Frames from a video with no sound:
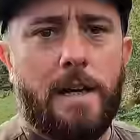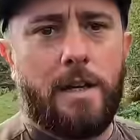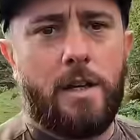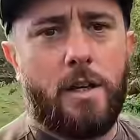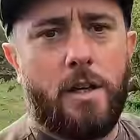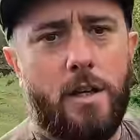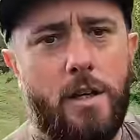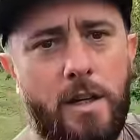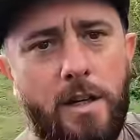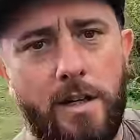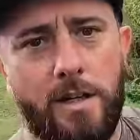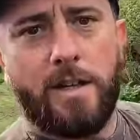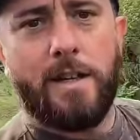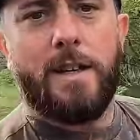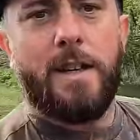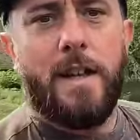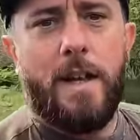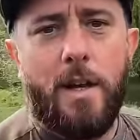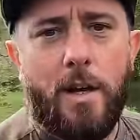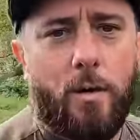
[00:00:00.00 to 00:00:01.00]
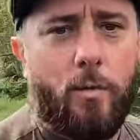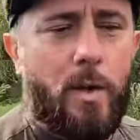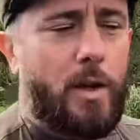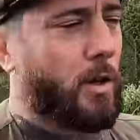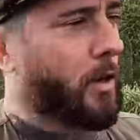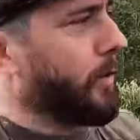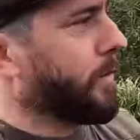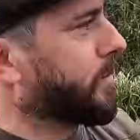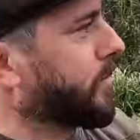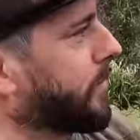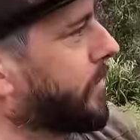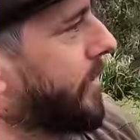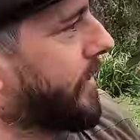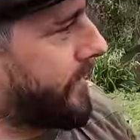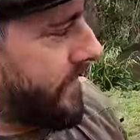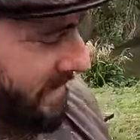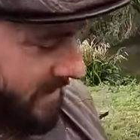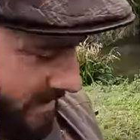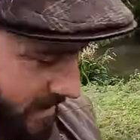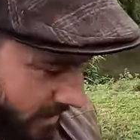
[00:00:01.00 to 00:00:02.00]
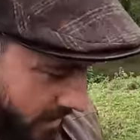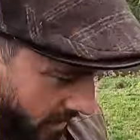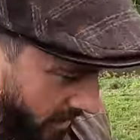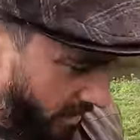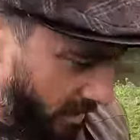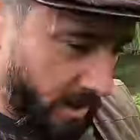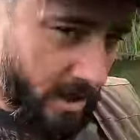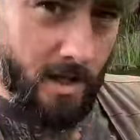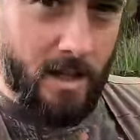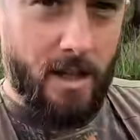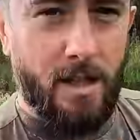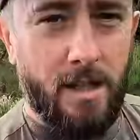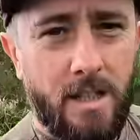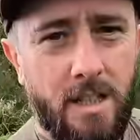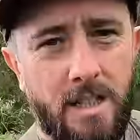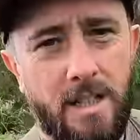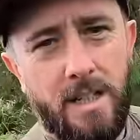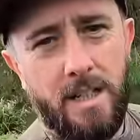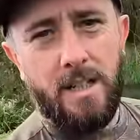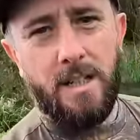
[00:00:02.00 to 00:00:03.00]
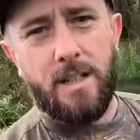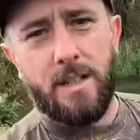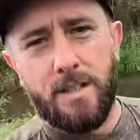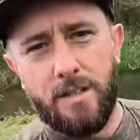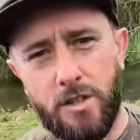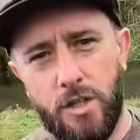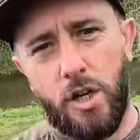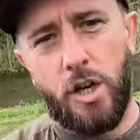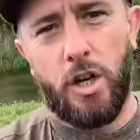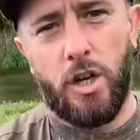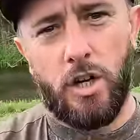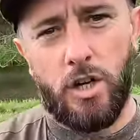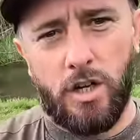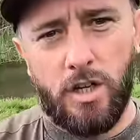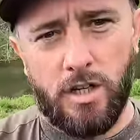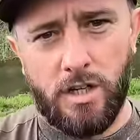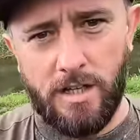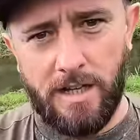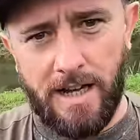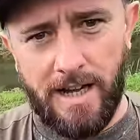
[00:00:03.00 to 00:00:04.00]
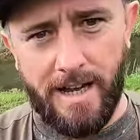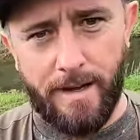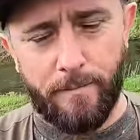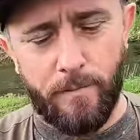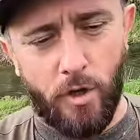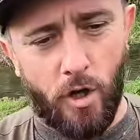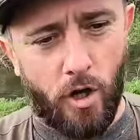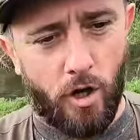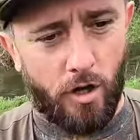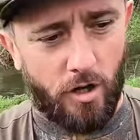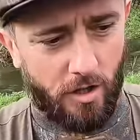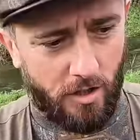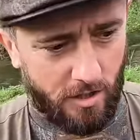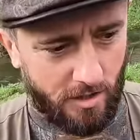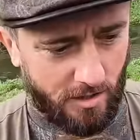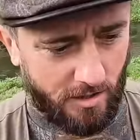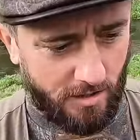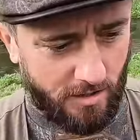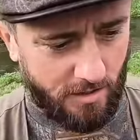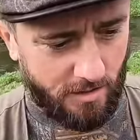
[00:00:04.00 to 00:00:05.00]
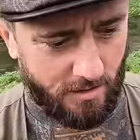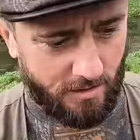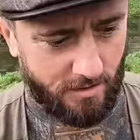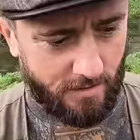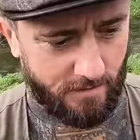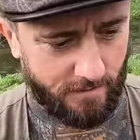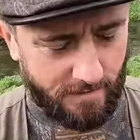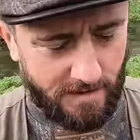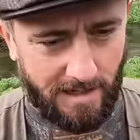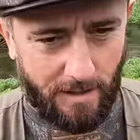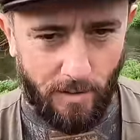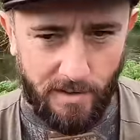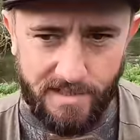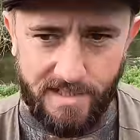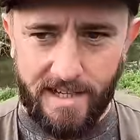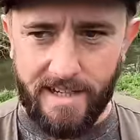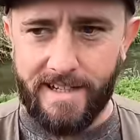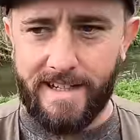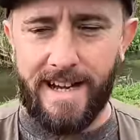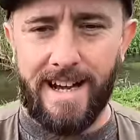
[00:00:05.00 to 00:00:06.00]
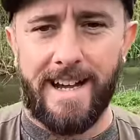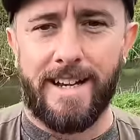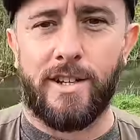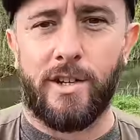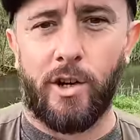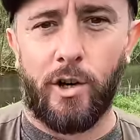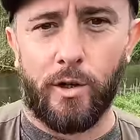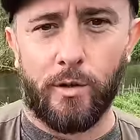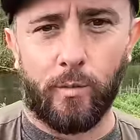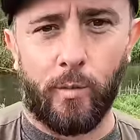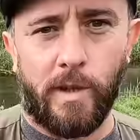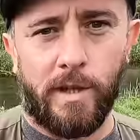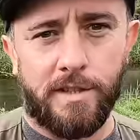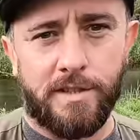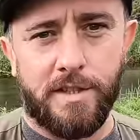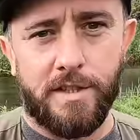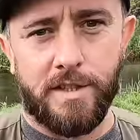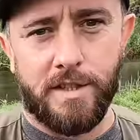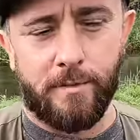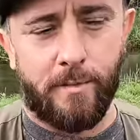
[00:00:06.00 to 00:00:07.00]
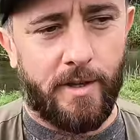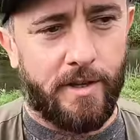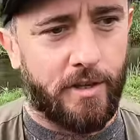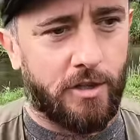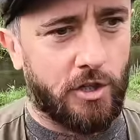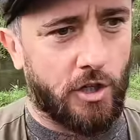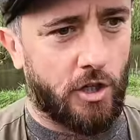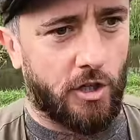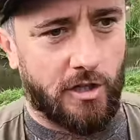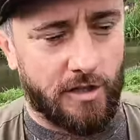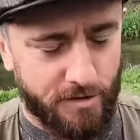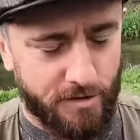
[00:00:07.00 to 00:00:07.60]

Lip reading: Hello, welcome to another video. No, I am not. Oh, what's that guy called? Wilson Summit. The joke